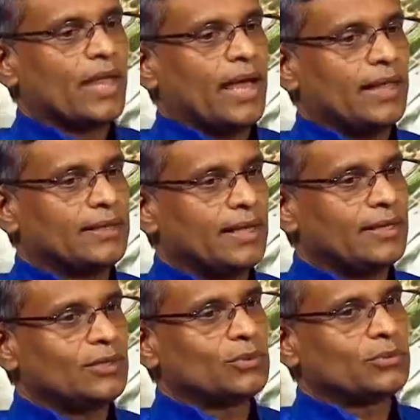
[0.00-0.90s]
and
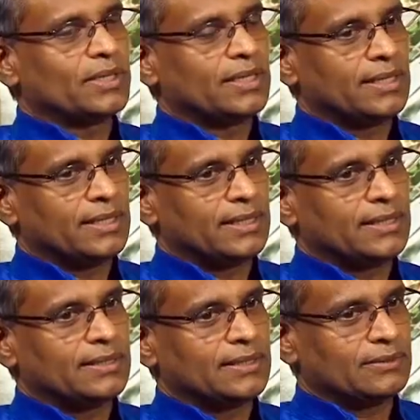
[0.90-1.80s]
then you will
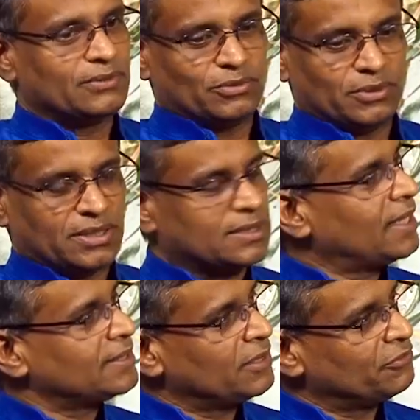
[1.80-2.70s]
learn, which we'll
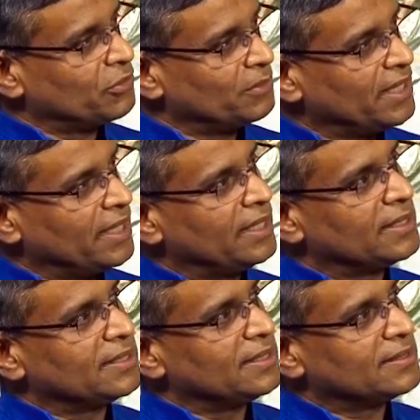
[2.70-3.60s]
discuss in a few
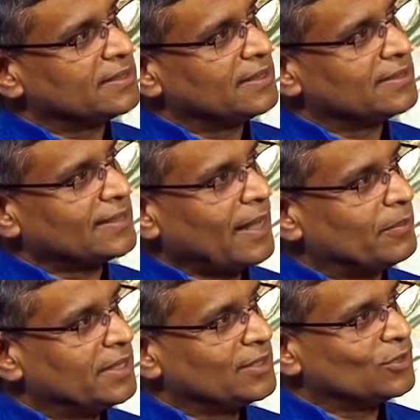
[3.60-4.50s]
minutes, is this
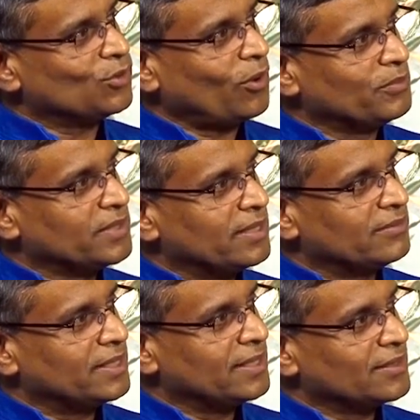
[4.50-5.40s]
ability to
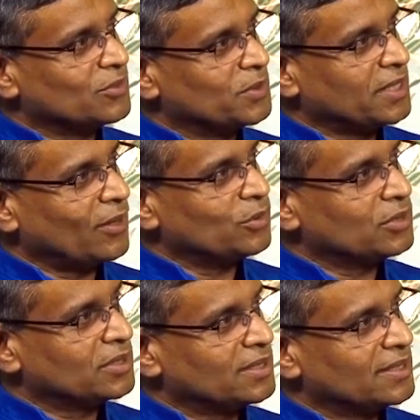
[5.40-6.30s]
observe things without
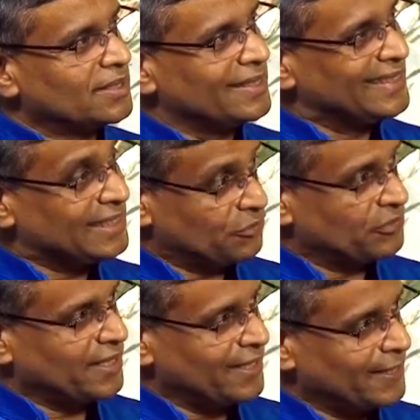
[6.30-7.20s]

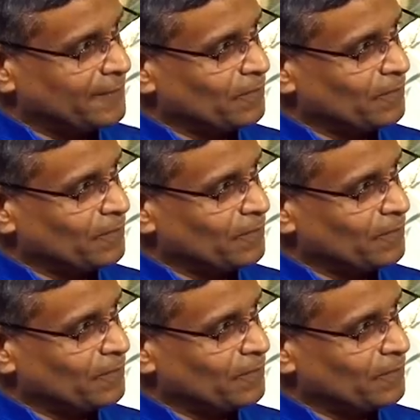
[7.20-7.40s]
interfering,